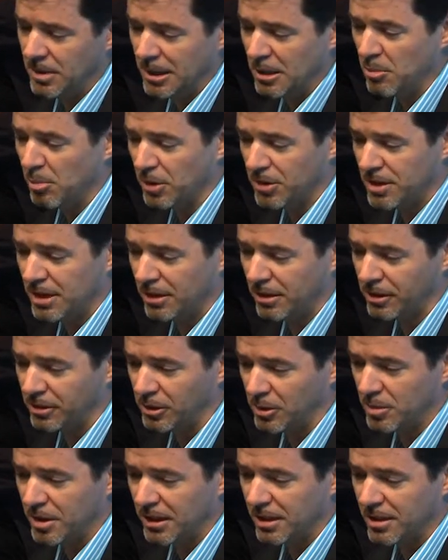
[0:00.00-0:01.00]
in
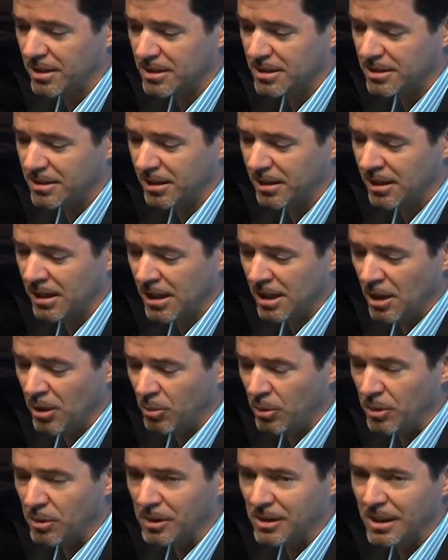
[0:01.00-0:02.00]
particular because
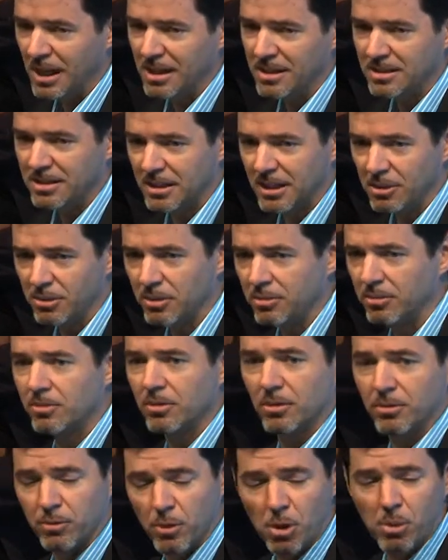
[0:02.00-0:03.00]
we realized that they were
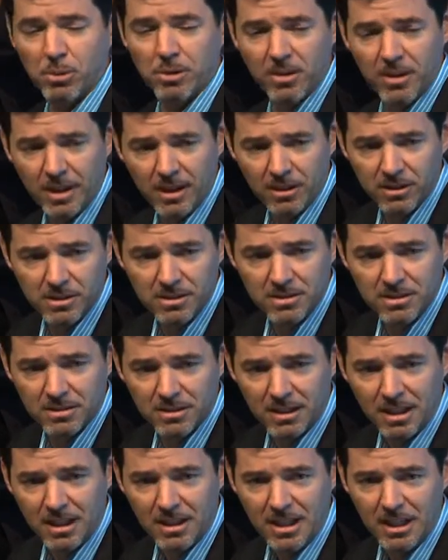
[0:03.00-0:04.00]
the forward thinkers
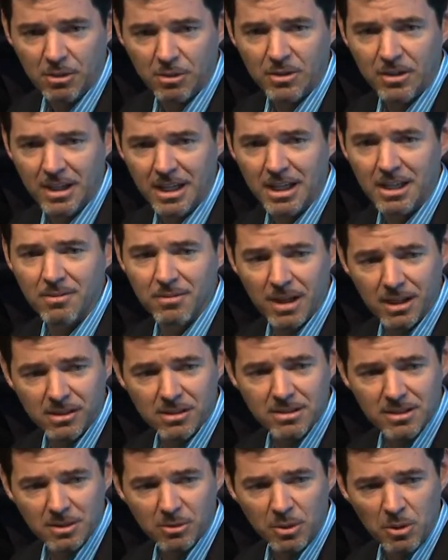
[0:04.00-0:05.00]
and they were the
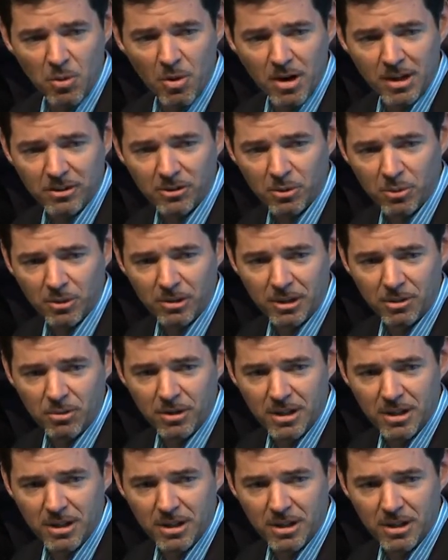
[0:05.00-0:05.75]
innovators that we wanted to work